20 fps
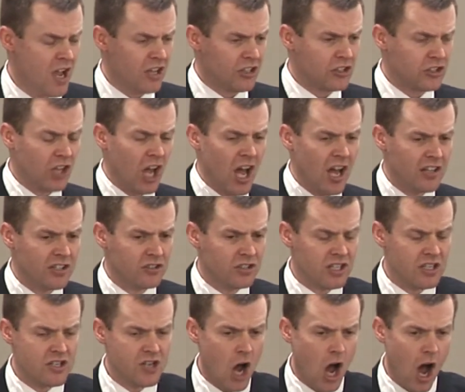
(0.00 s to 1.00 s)
sons
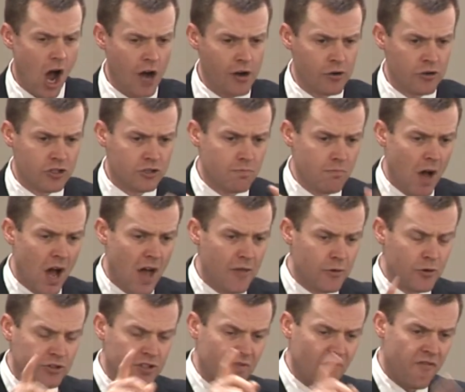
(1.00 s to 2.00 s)
and daughters,
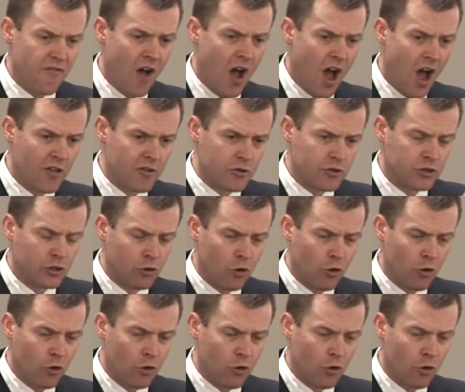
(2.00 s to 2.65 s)
mothers and fathers,